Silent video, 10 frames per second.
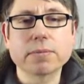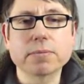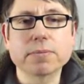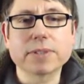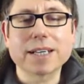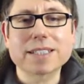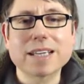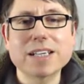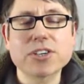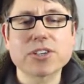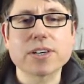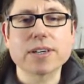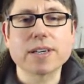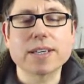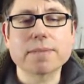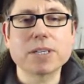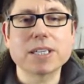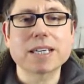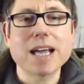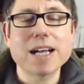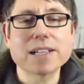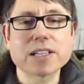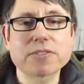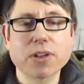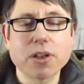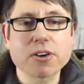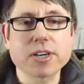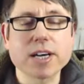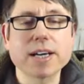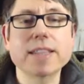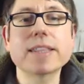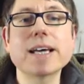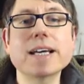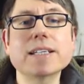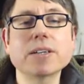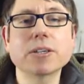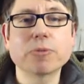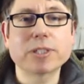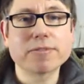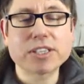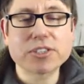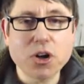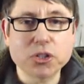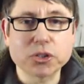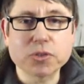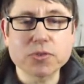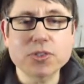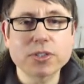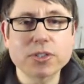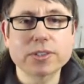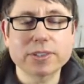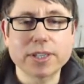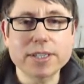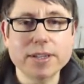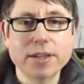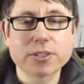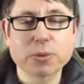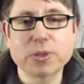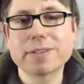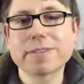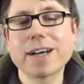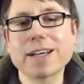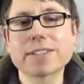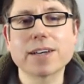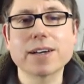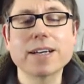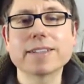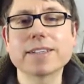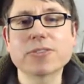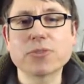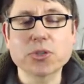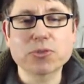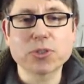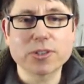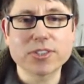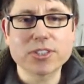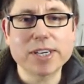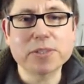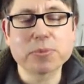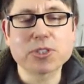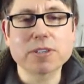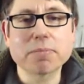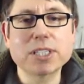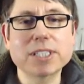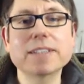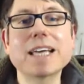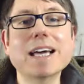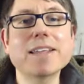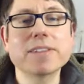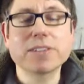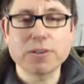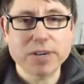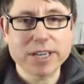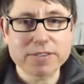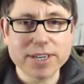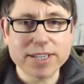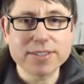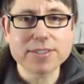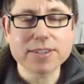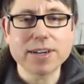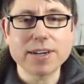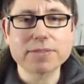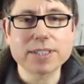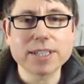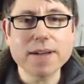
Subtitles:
that tension is being held for longer. And then when it resolves, right? So when you've had this forceful conversation with somebody, and then you make friends after that,